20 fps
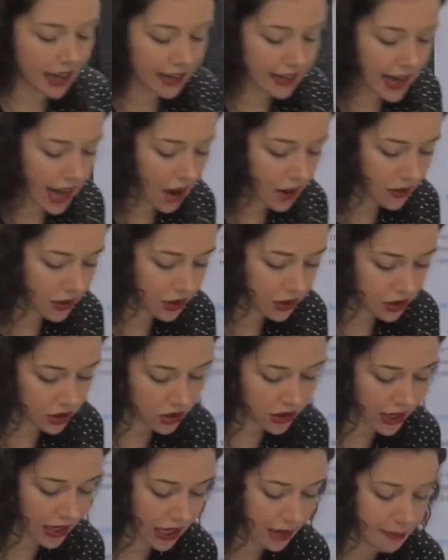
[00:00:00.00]
and now they're
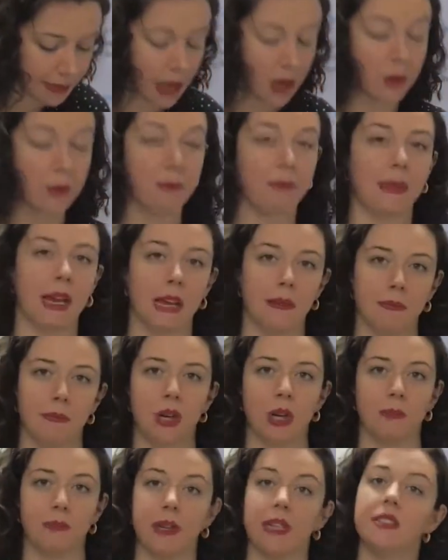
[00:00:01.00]
learning about main
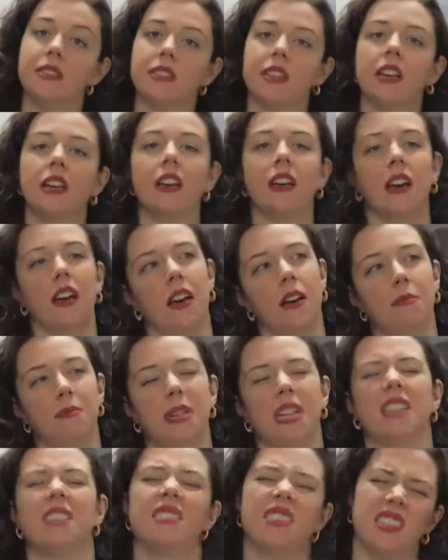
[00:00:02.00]
purpose
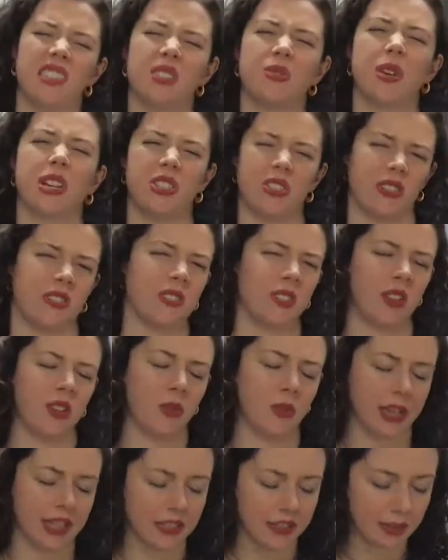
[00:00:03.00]
because these questions are
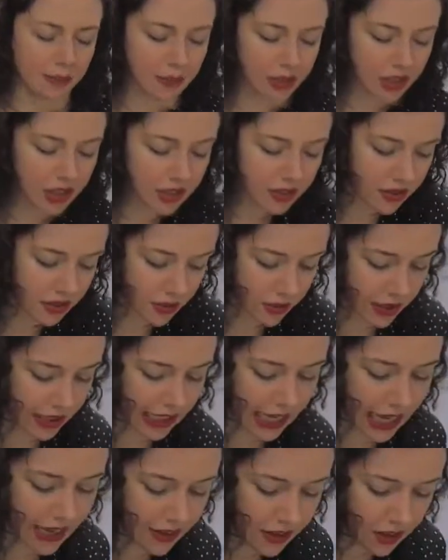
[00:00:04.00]
quite similar. So
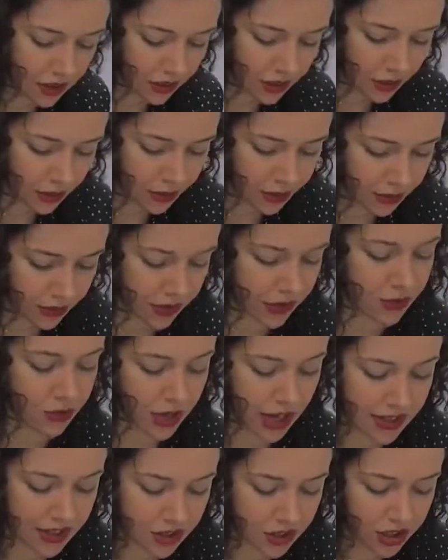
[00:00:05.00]
again, you'll go through the
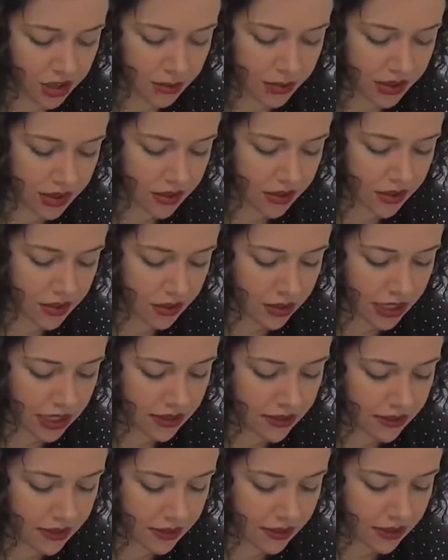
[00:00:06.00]
strategy with the
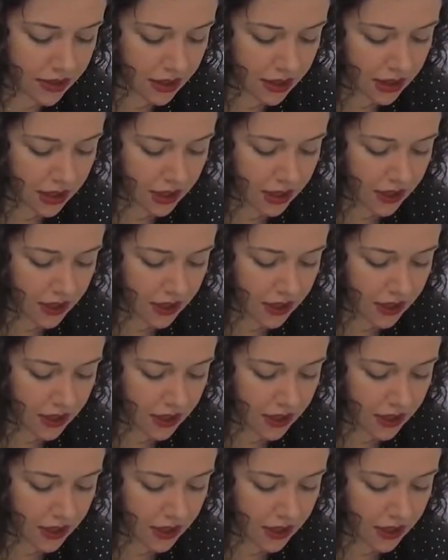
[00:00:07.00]
students,